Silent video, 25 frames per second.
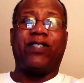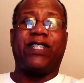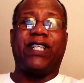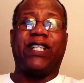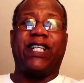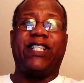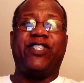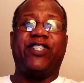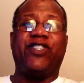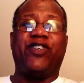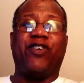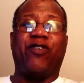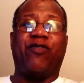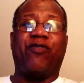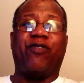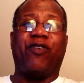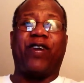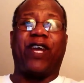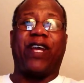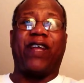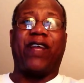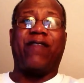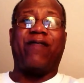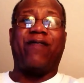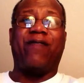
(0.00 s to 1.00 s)
this is your
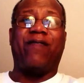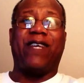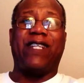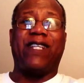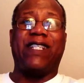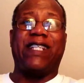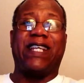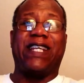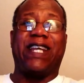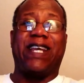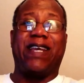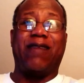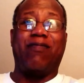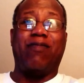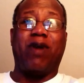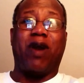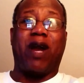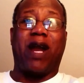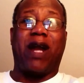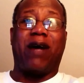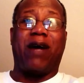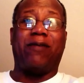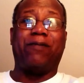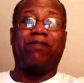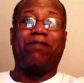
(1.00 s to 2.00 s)
friend, Vincent E.
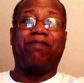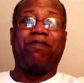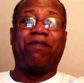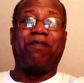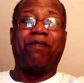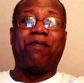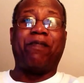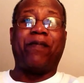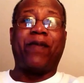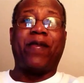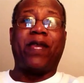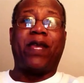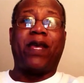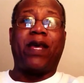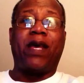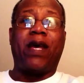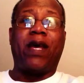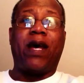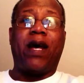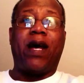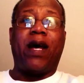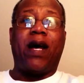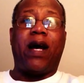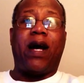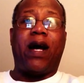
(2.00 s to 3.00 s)

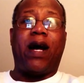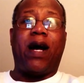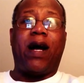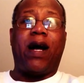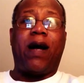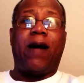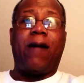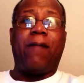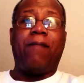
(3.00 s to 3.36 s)
Brown.